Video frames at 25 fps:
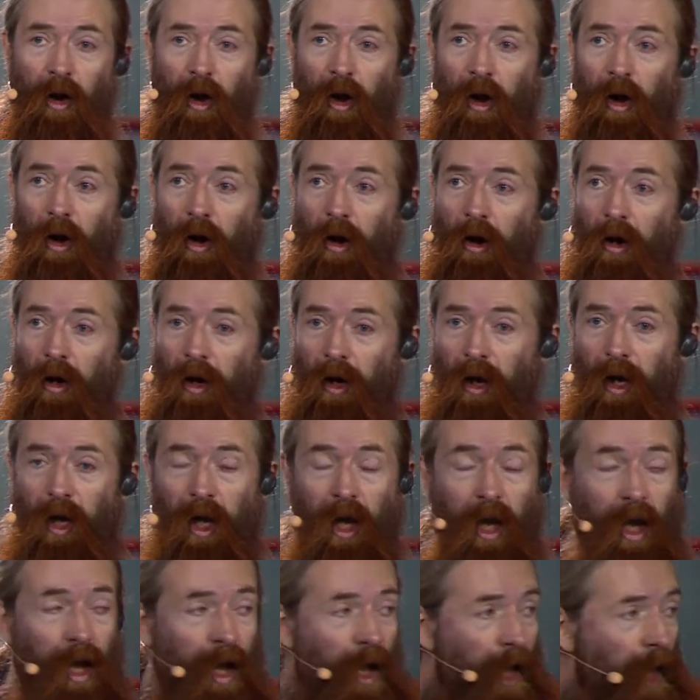long?
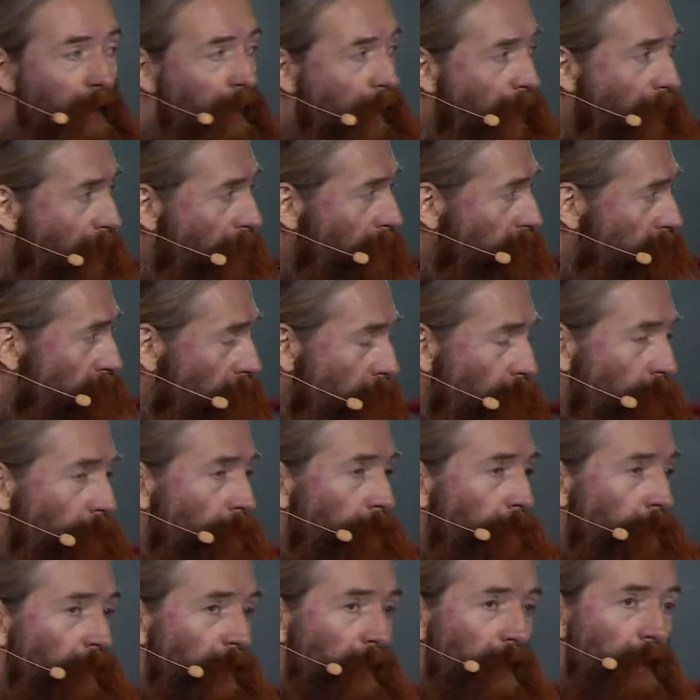I
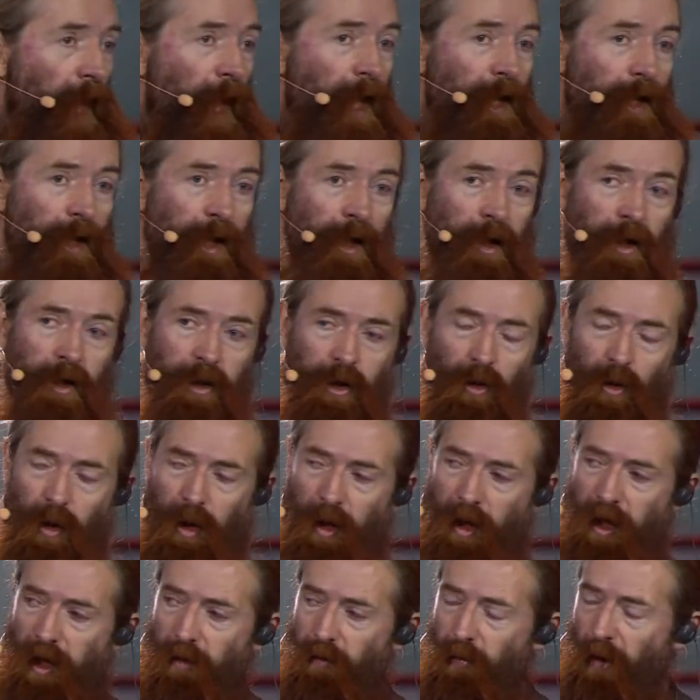don't think I need to
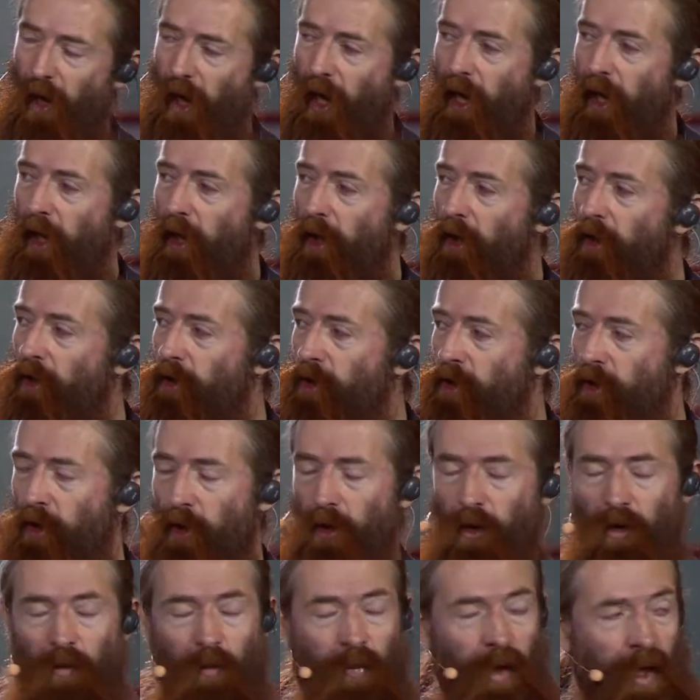explain to
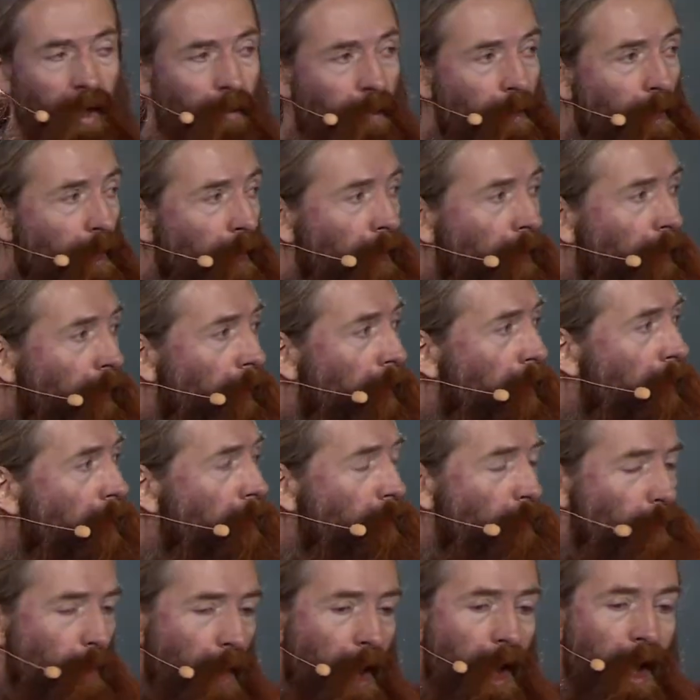you people
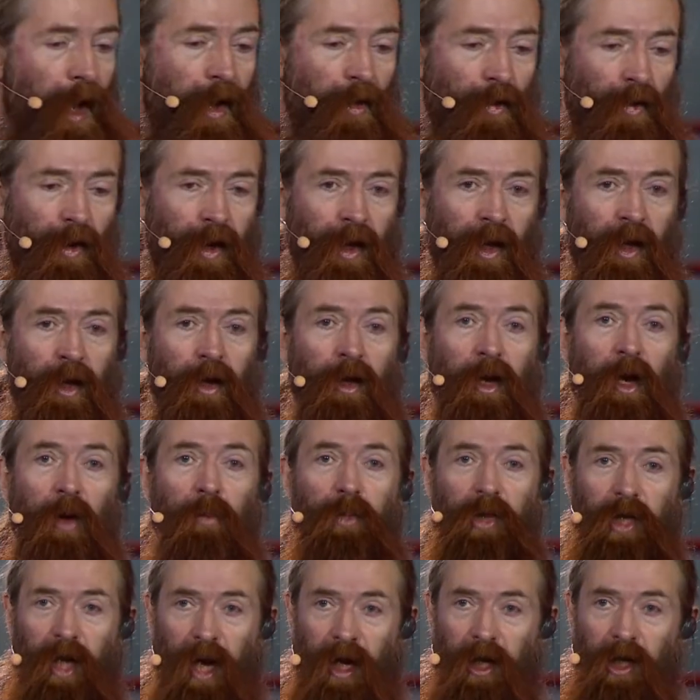why these
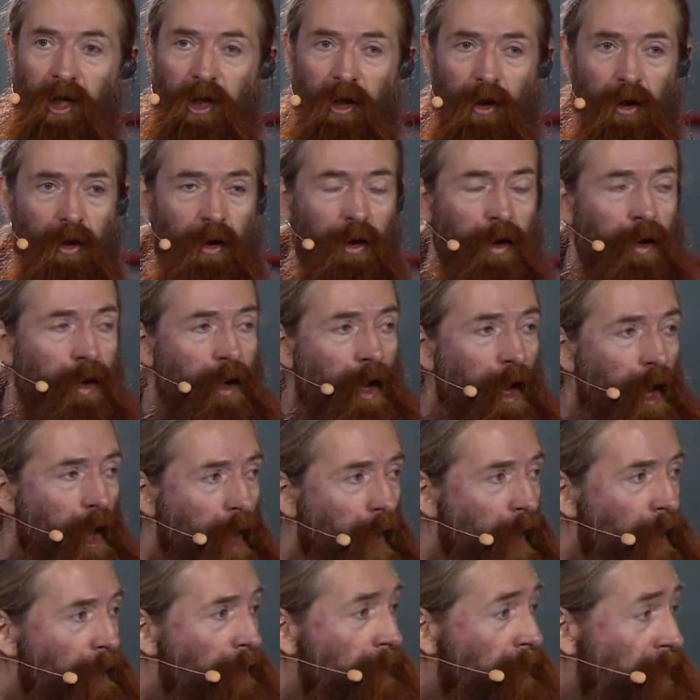objections
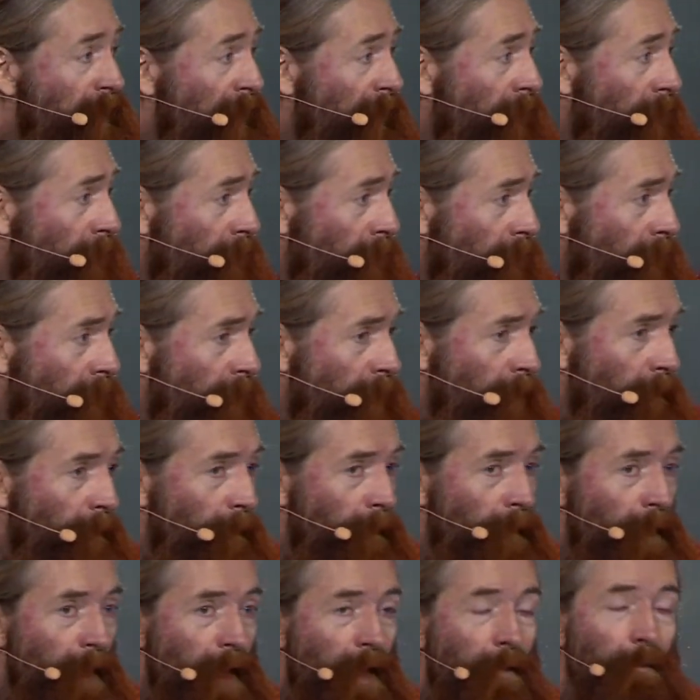are silly.
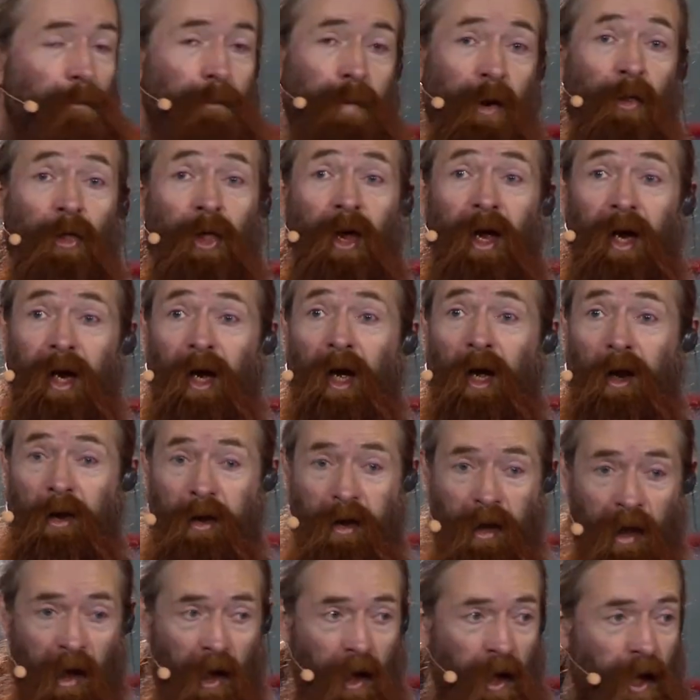But they are
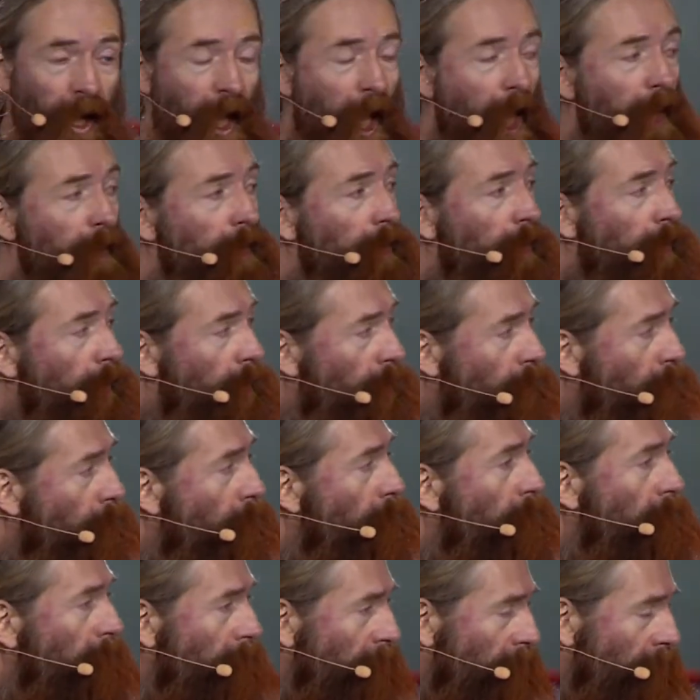silly, and
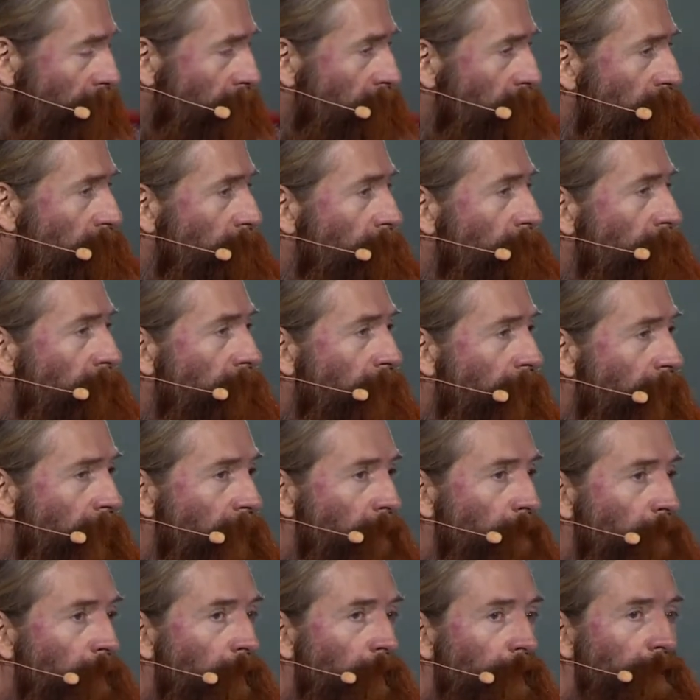you need to be
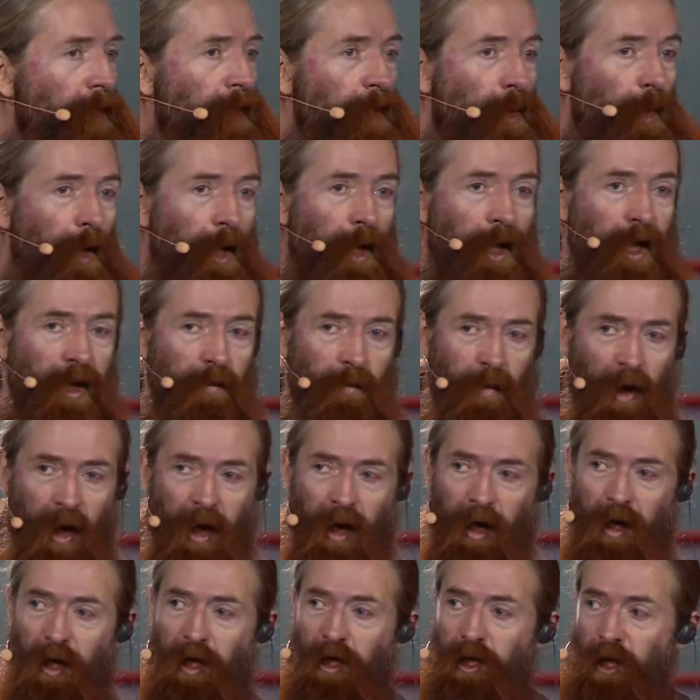able to
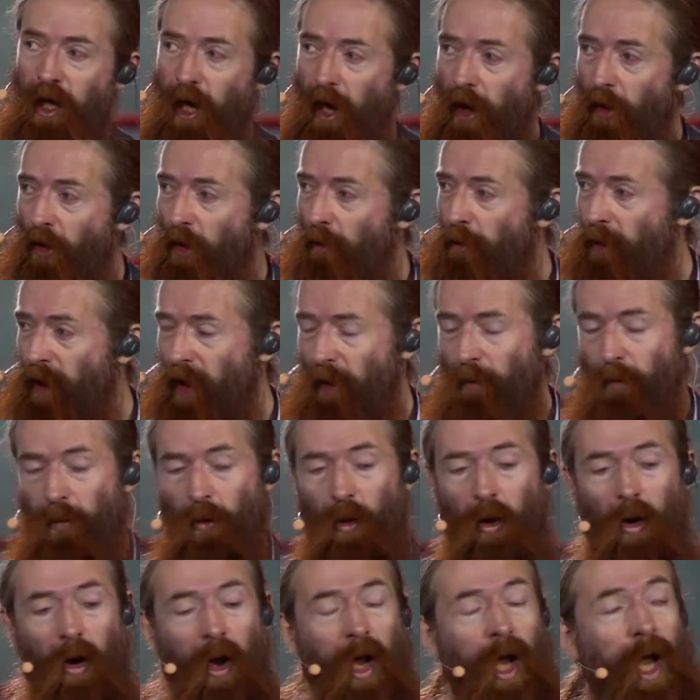explain to other
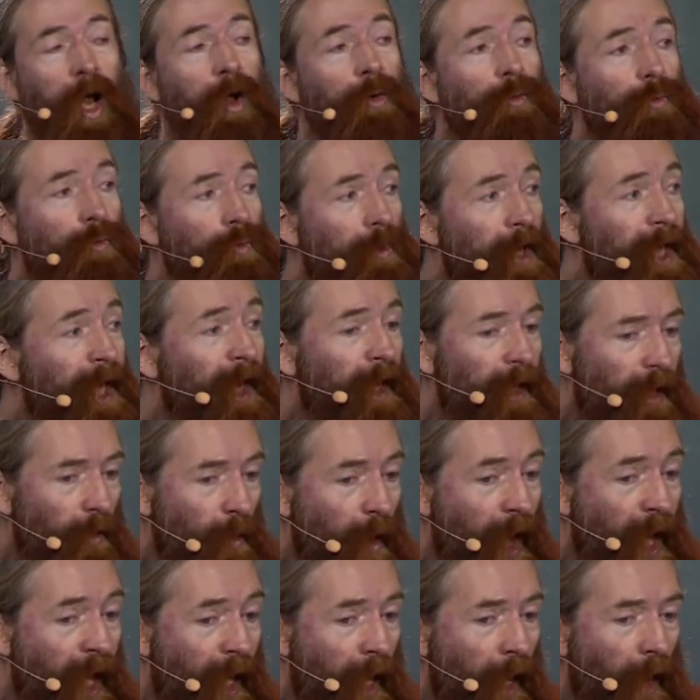people really
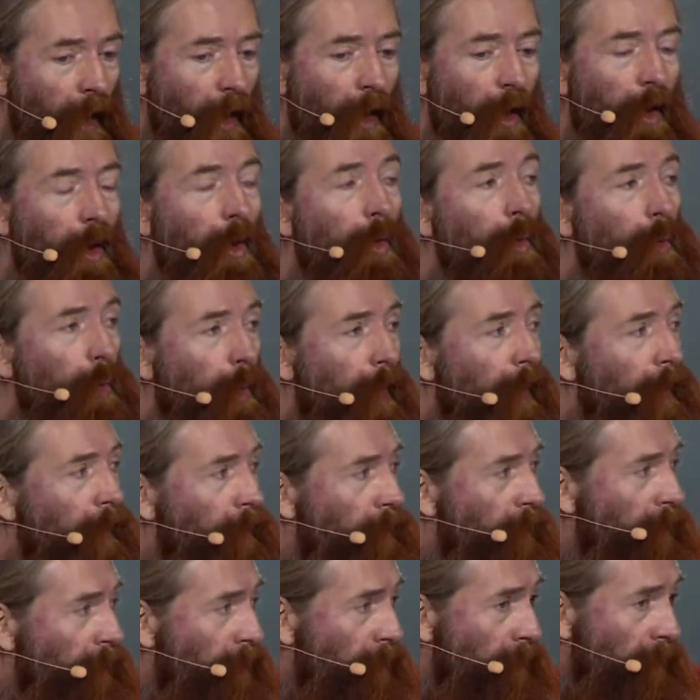well why
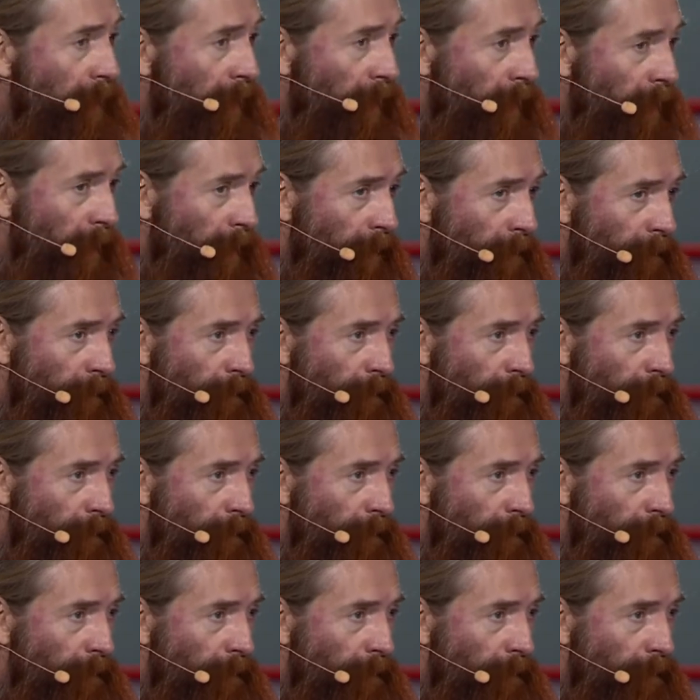they're silly.